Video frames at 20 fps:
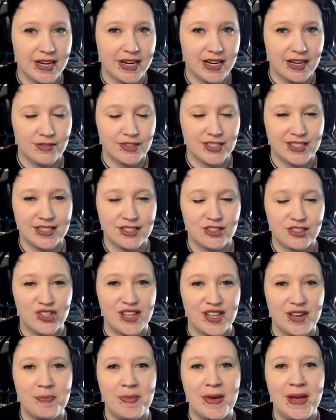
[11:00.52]
I never stitched
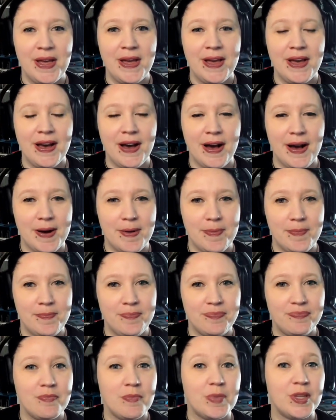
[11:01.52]
them. Um,
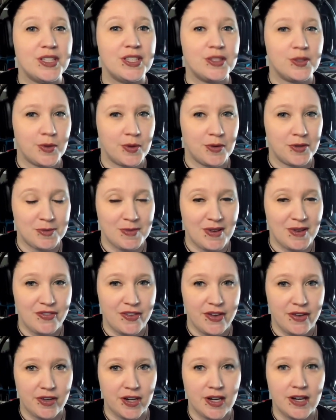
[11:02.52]
but this one was my
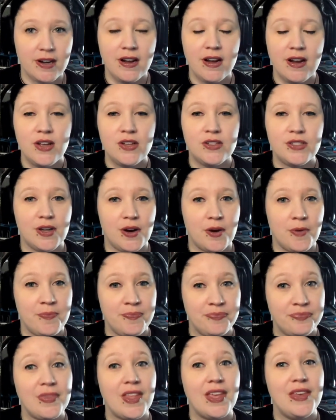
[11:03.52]
favorite. So
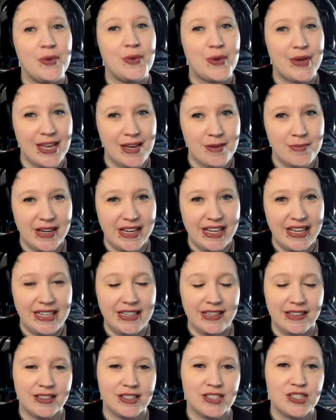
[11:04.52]
you can't buy it
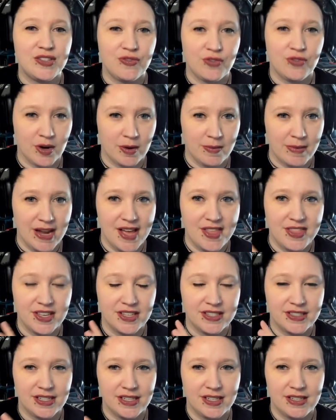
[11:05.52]
in this format.
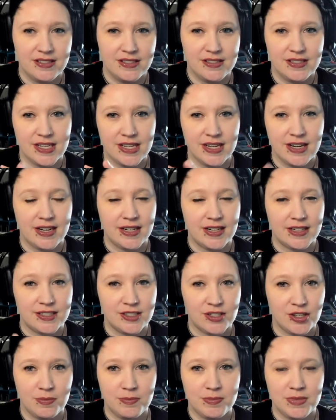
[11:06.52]
This is an
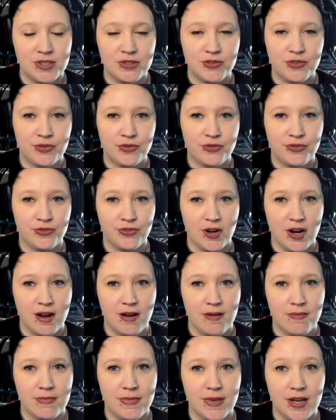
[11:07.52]
excerpt
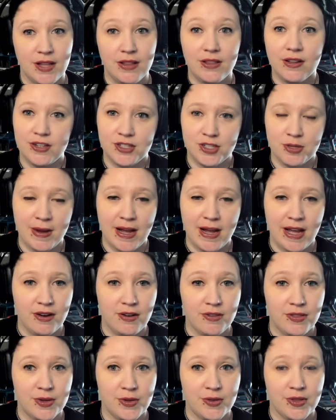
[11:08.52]
from a larger
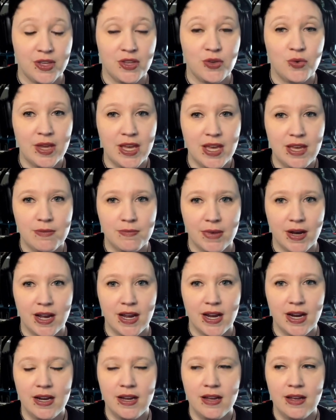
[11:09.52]
pattern, though, that you can
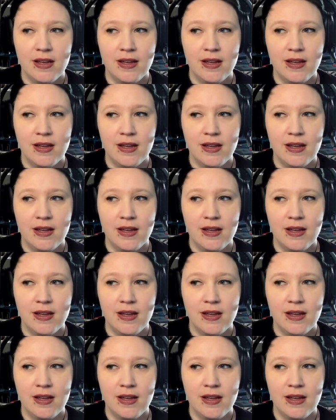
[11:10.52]
buy.